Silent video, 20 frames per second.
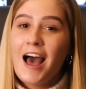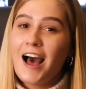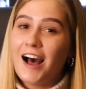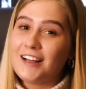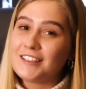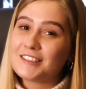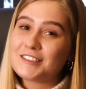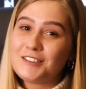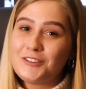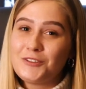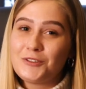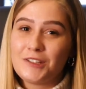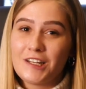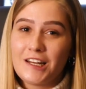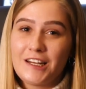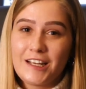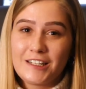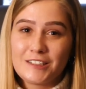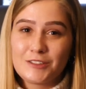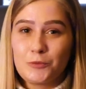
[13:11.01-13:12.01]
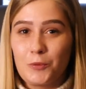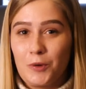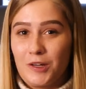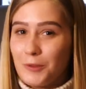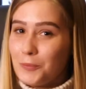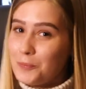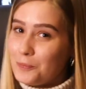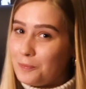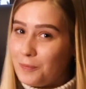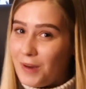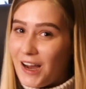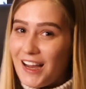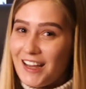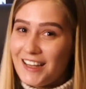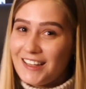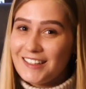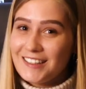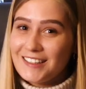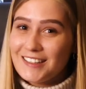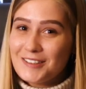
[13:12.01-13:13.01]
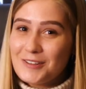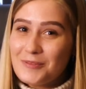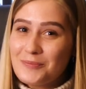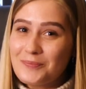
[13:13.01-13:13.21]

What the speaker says: I'll see you in the next one. Bye!